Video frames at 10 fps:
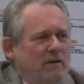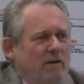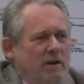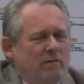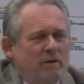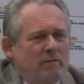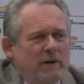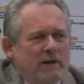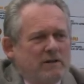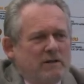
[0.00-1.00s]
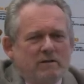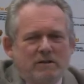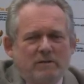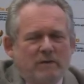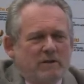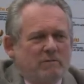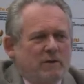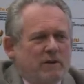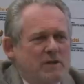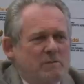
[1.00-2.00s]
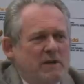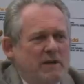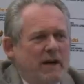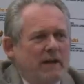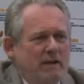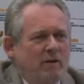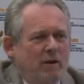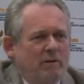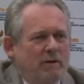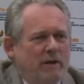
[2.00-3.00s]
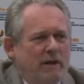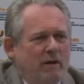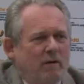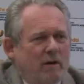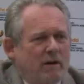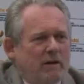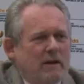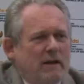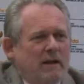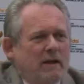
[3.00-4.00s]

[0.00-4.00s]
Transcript: in Hollywood, but actually, not too much work is being done in Hollywood any longer,